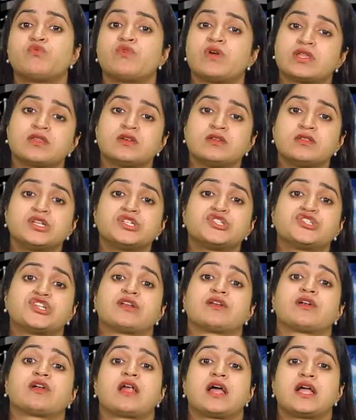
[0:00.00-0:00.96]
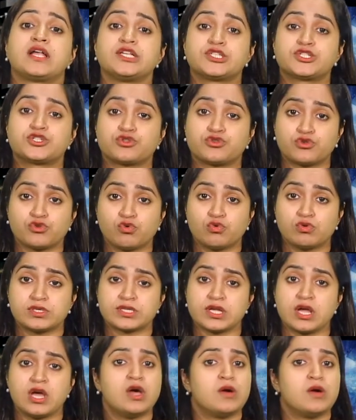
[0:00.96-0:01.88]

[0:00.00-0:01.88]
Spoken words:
whether the generalized rules